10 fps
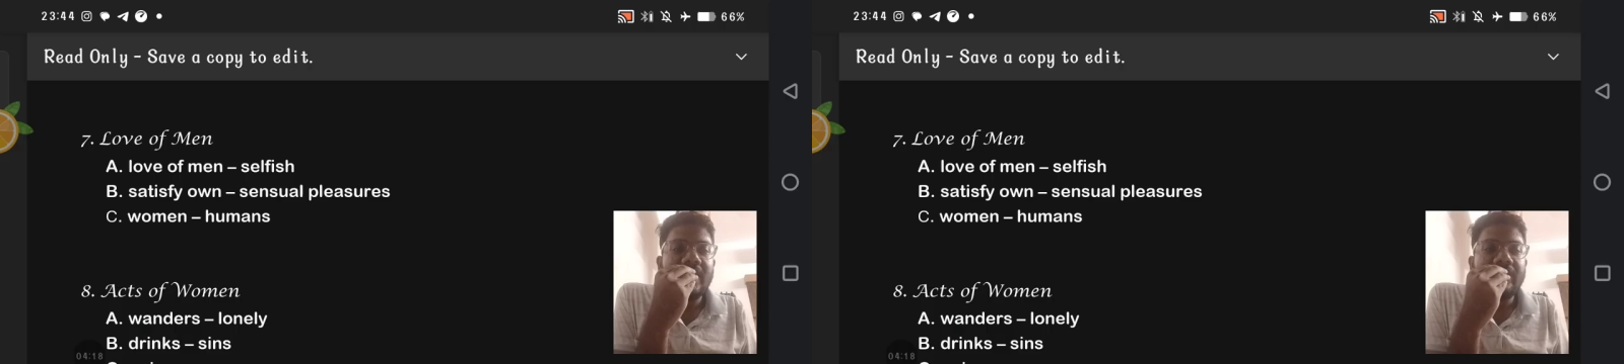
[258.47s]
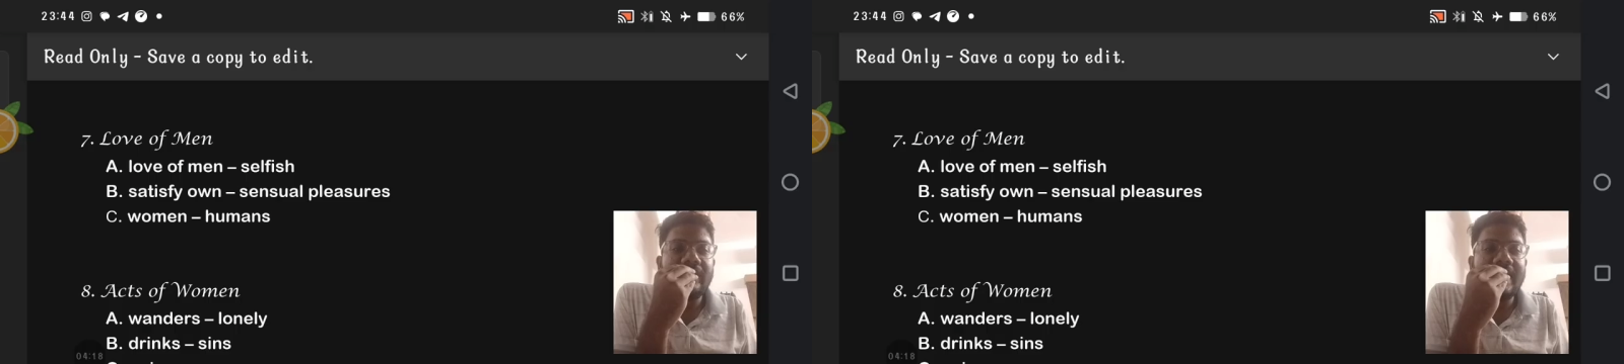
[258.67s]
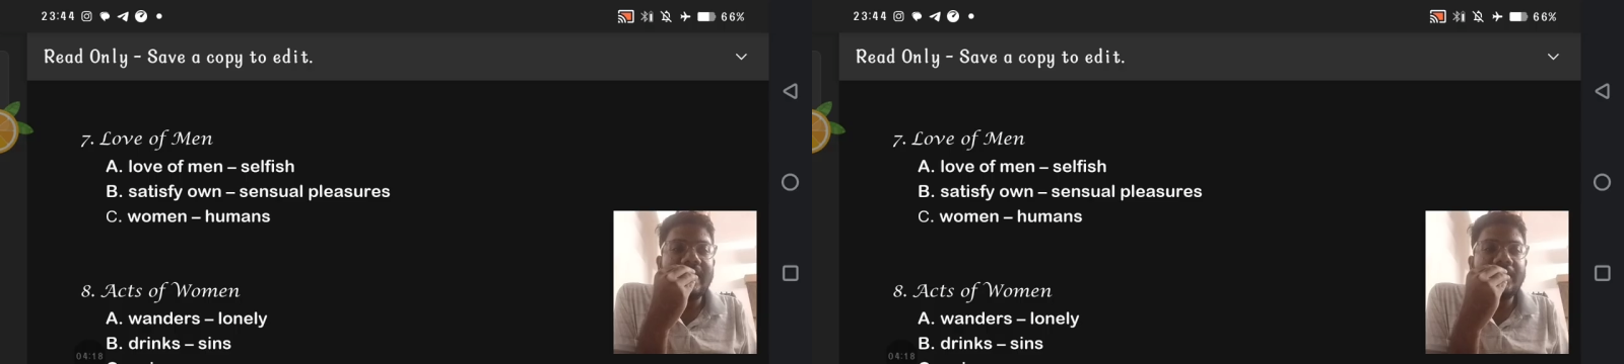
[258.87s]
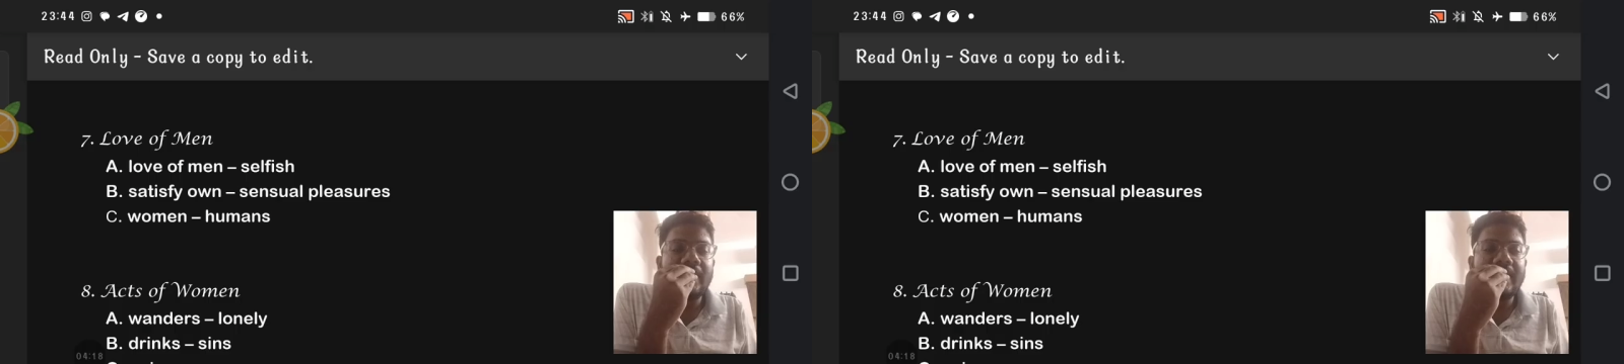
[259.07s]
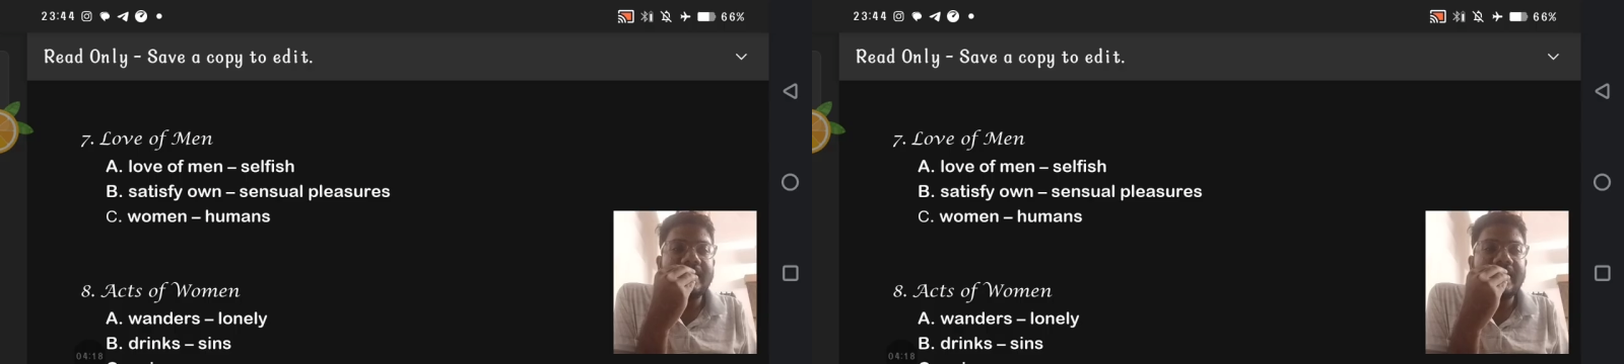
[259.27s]
failing to
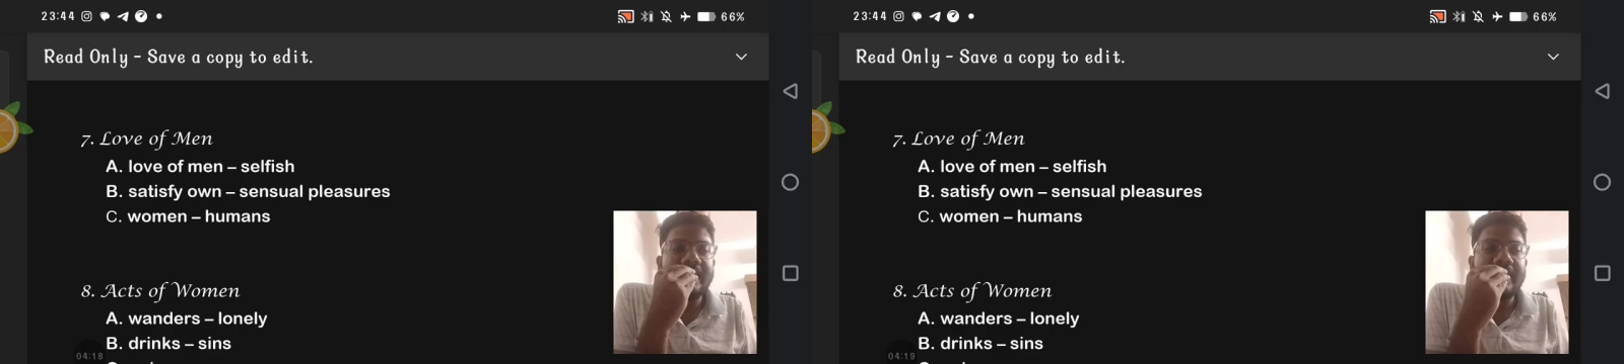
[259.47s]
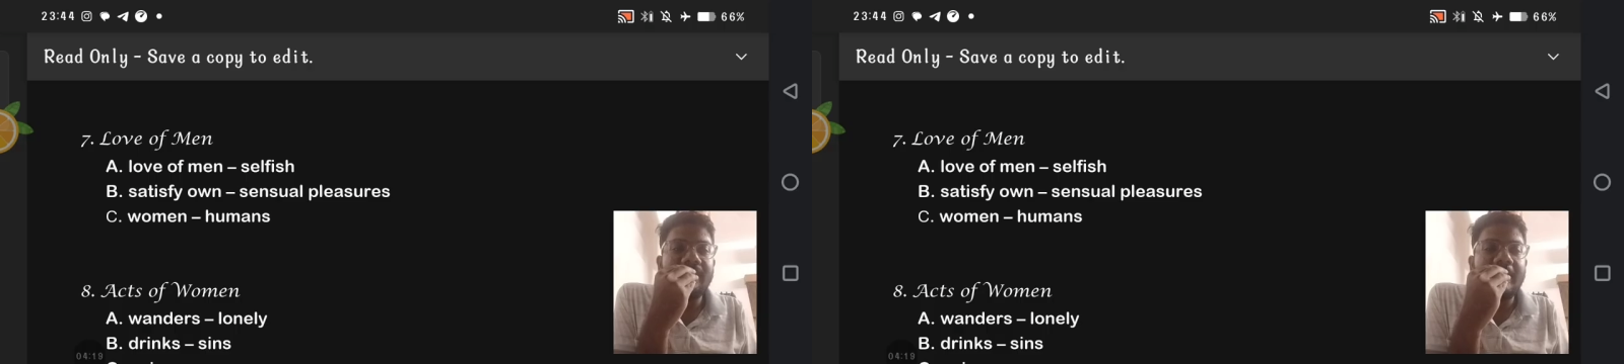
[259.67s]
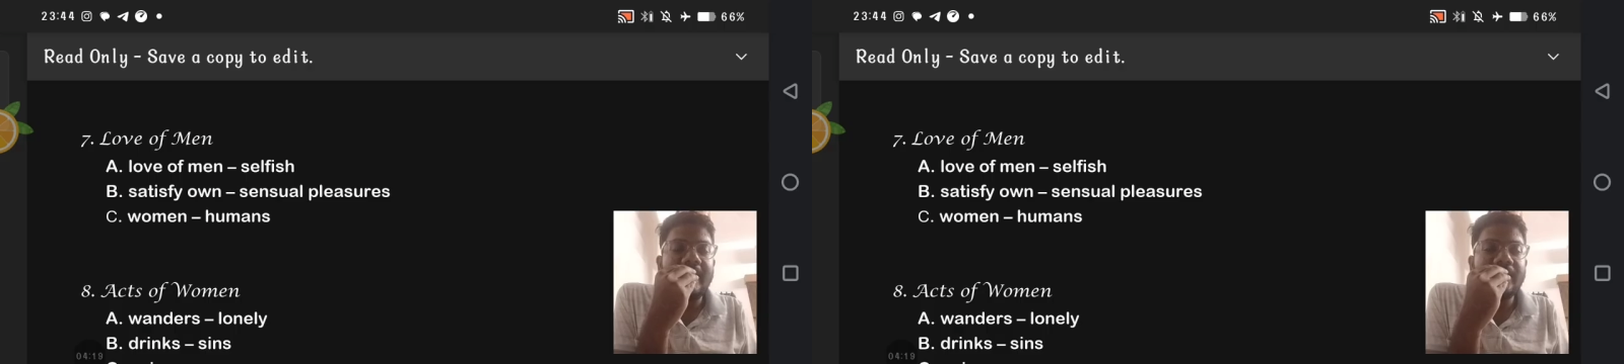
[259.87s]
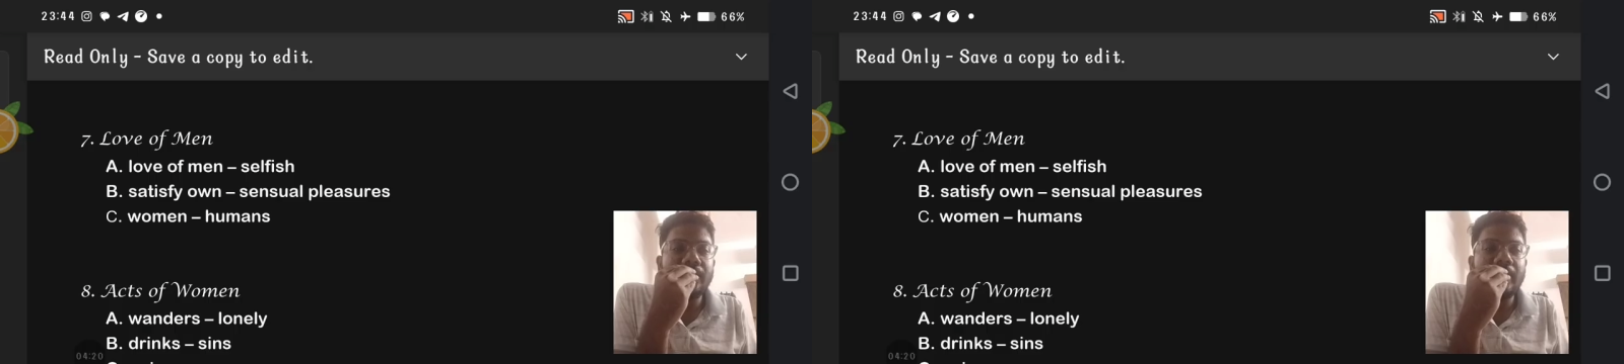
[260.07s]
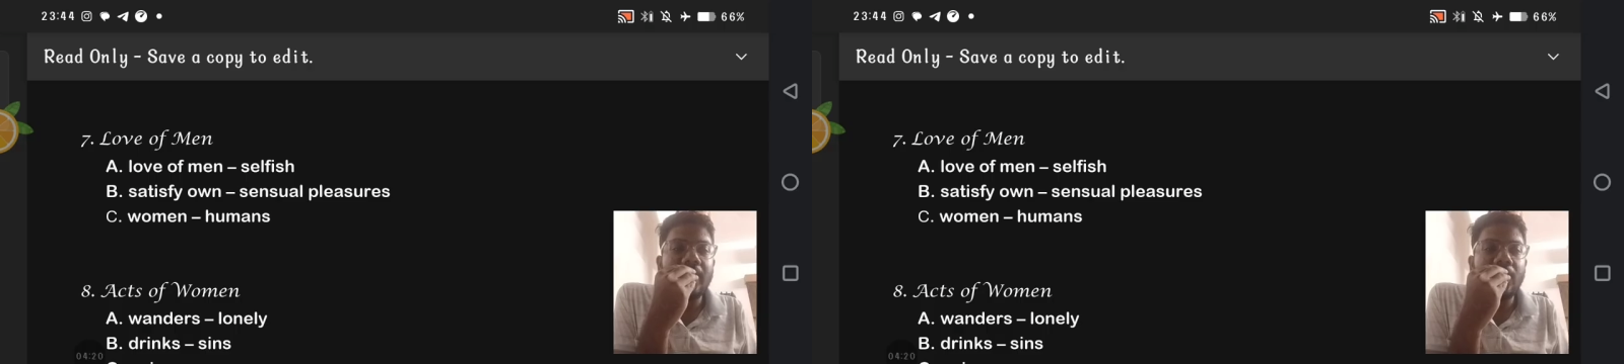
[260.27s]
understand that women
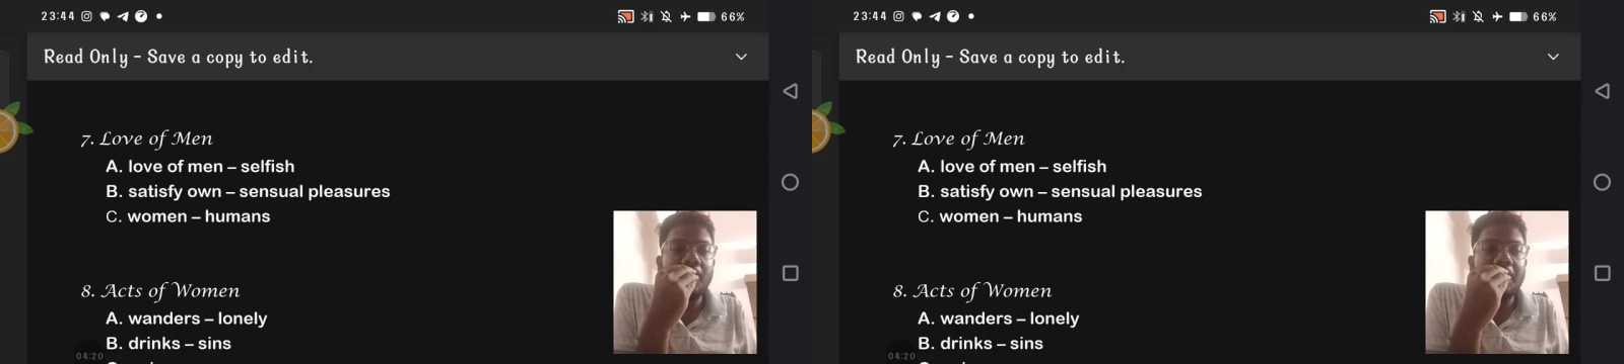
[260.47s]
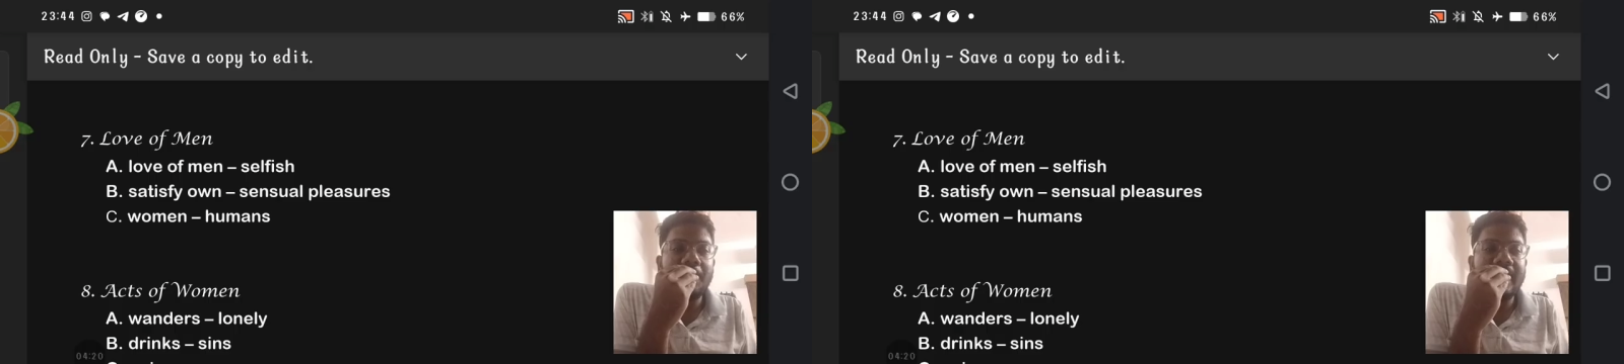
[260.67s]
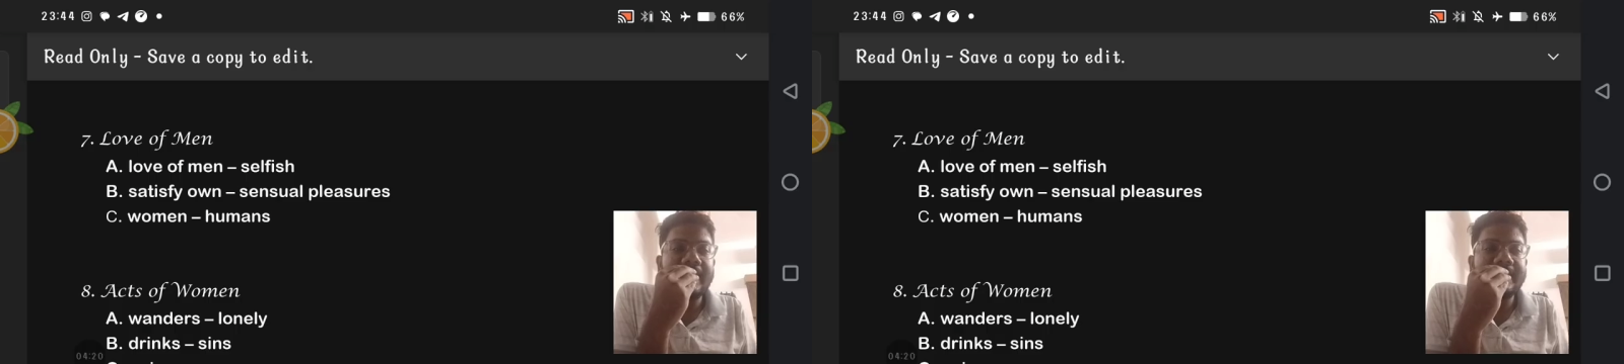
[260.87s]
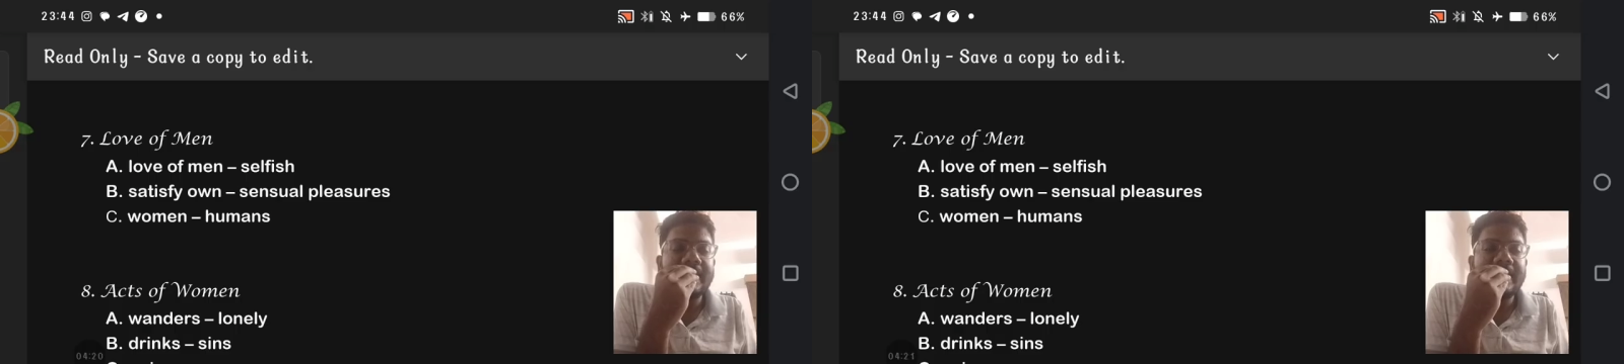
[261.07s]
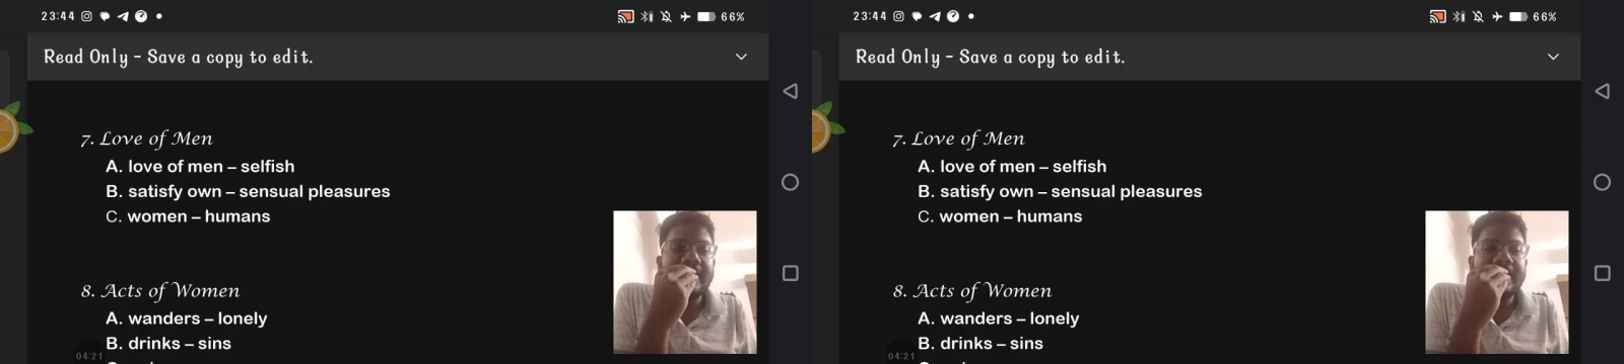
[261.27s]
too are human beings,